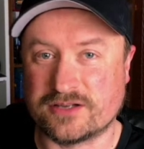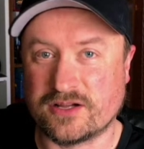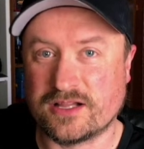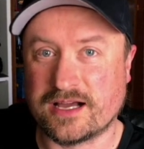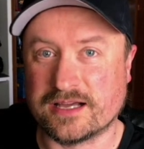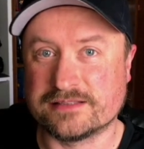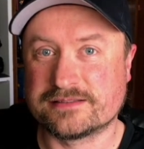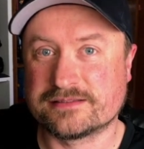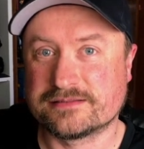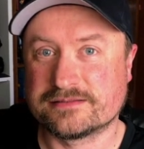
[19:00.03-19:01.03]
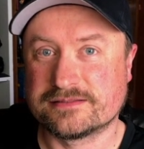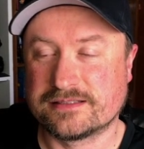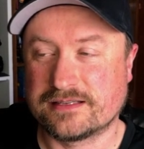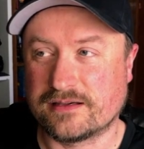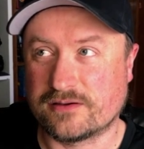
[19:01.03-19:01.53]
and all hides,
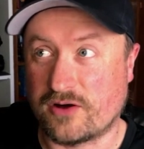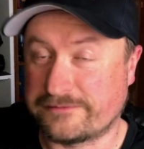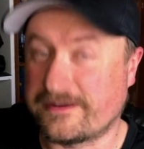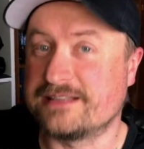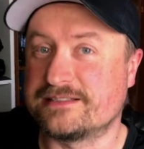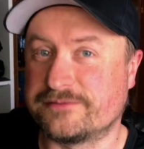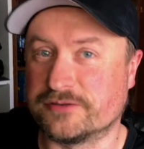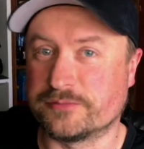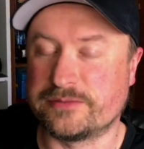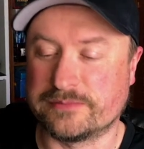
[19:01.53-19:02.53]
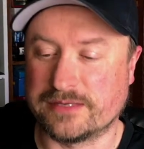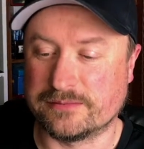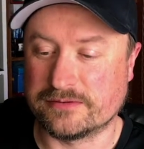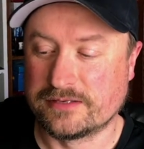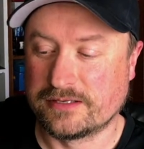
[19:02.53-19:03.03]
all finds if you're a premium
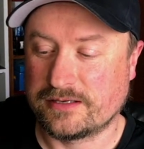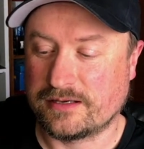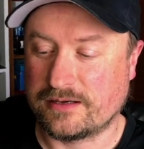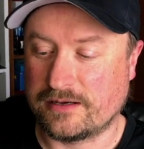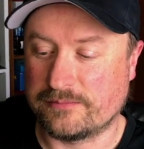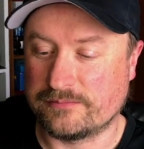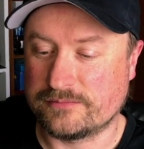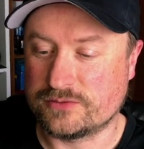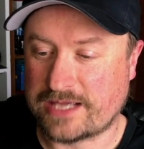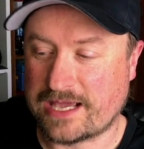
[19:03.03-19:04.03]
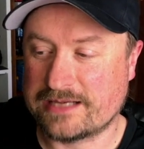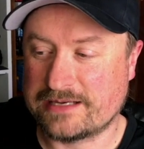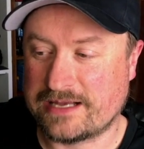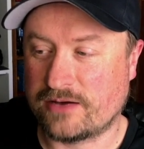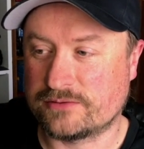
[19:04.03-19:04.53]
member, you
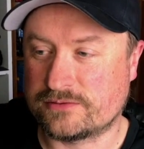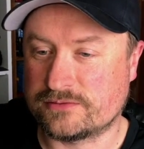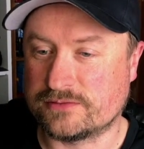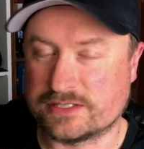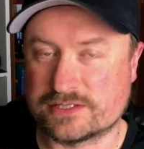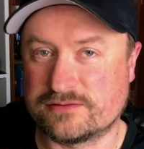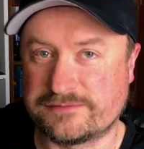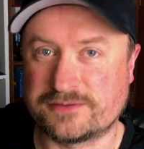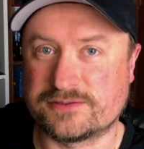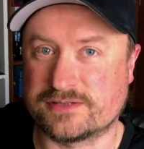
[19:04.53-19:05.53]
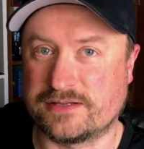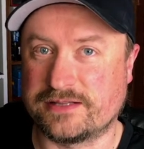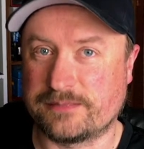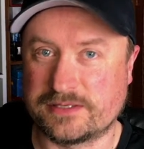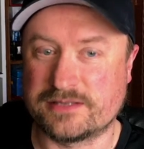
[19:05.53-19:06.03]
can now do additional filters on
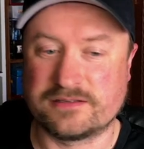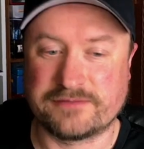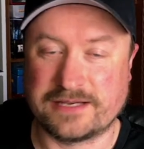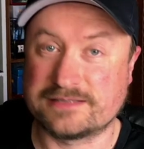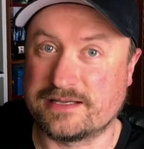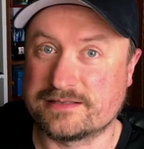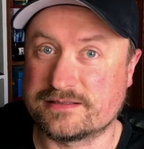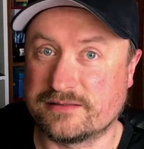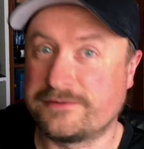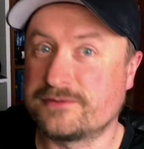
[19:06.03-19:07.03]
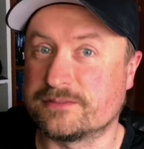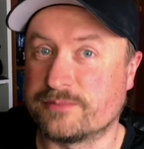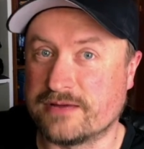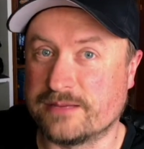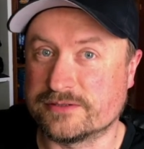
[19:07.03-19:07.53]
that because you have access to the filter
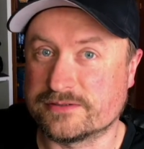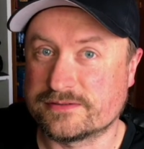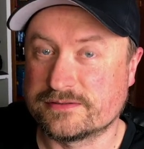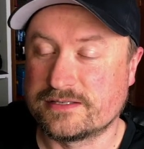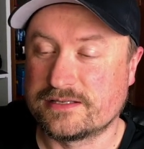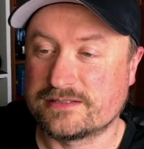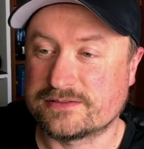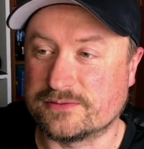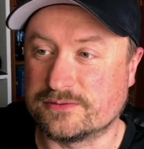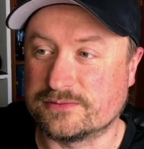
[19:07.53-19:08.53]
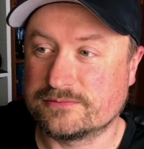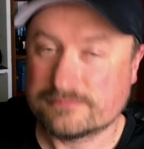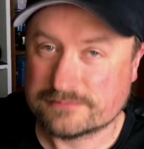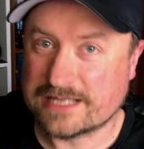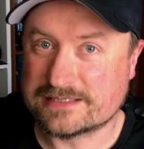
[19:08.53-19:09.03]
parameters. So
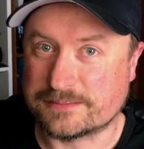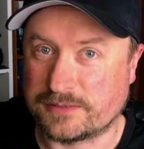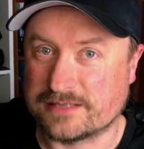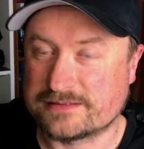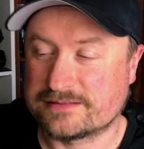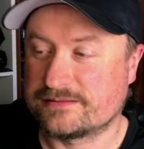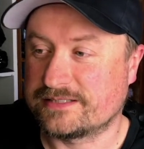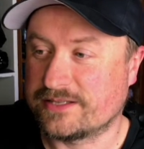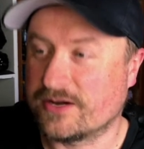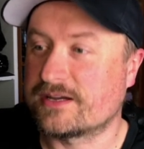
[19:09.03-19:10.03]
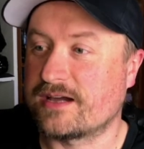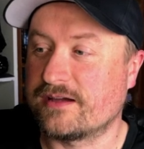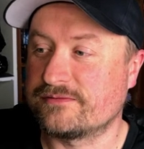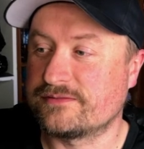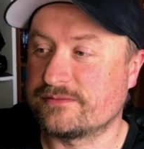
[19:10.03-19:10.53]
that's a plus. The
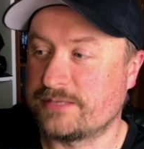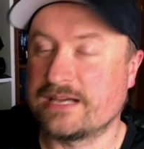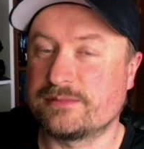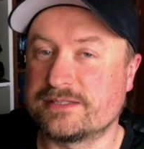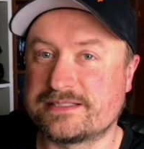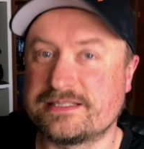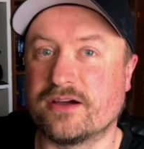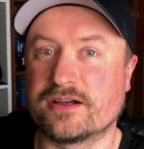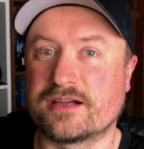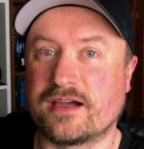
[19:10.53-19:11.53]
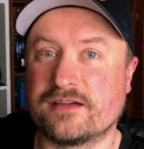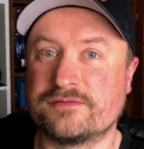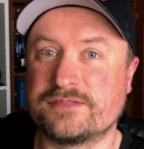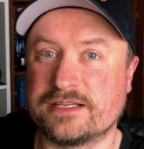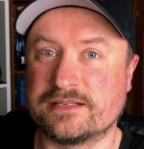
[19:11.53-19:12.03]
archived, being able to see
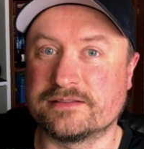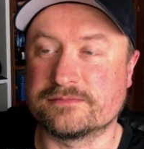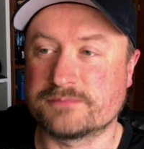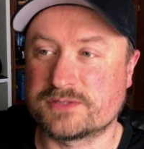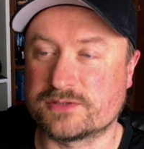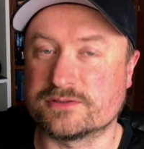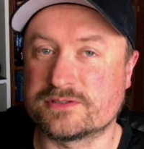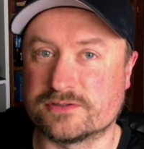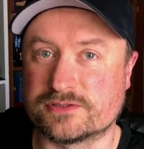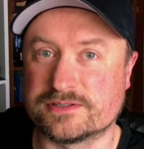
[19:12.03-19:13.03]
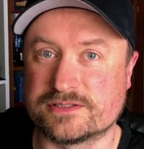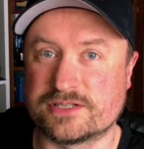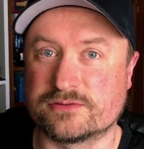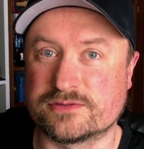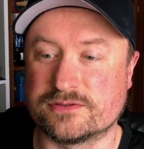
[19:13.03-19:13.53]
archived in certain searches and
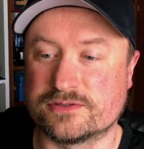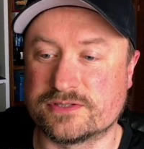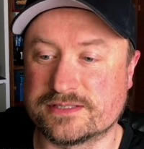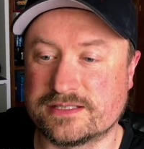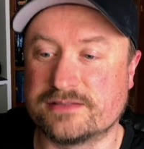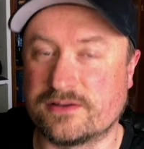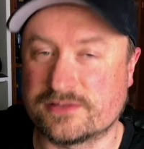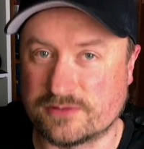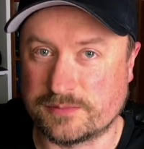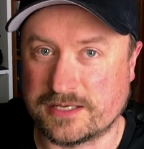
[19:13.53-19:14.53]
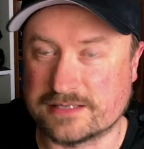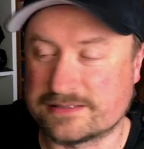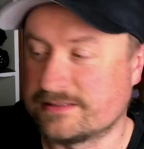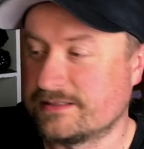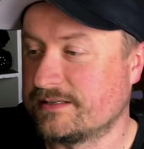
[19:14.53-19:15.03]
general searches is also a plus.